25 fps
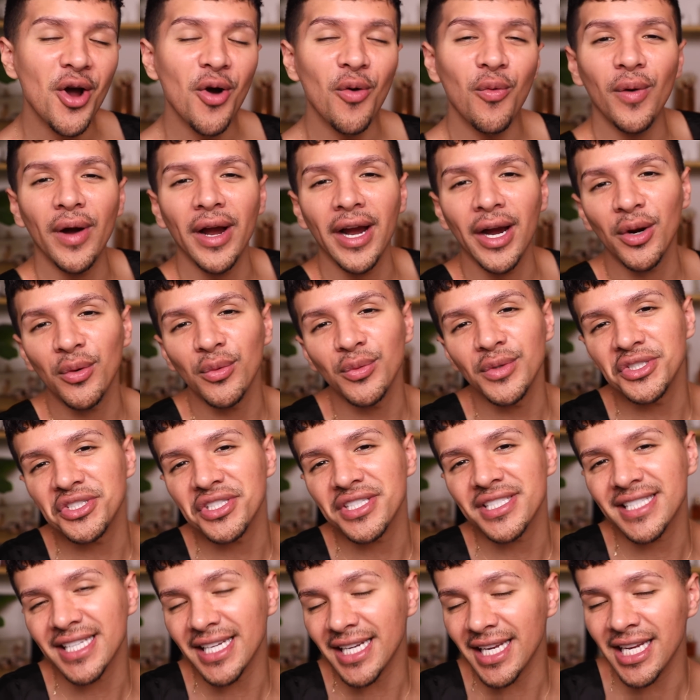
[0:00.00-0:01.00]
where we
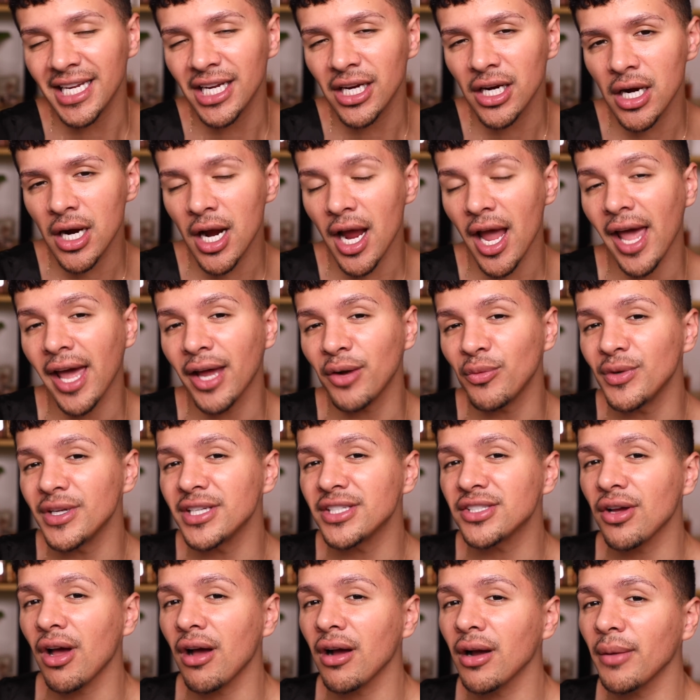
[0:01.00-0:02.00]
just sit here and we
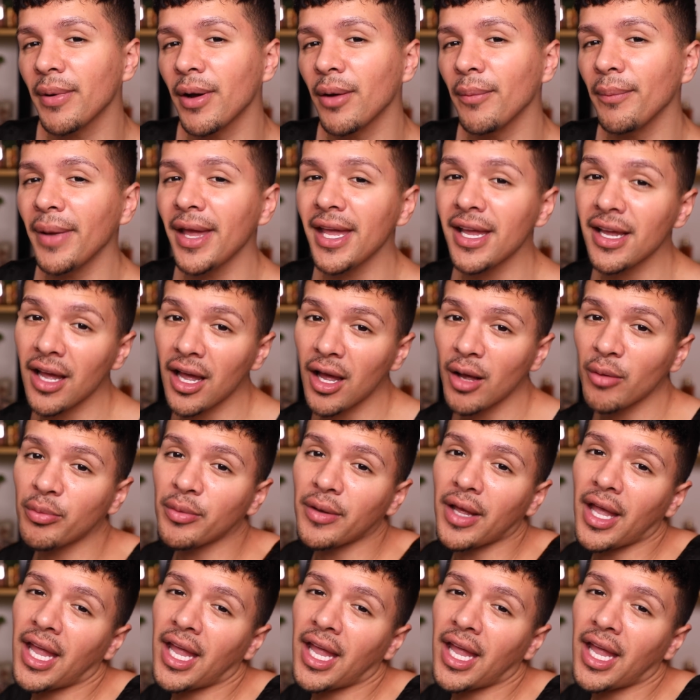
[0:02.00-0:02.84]
talk about makeup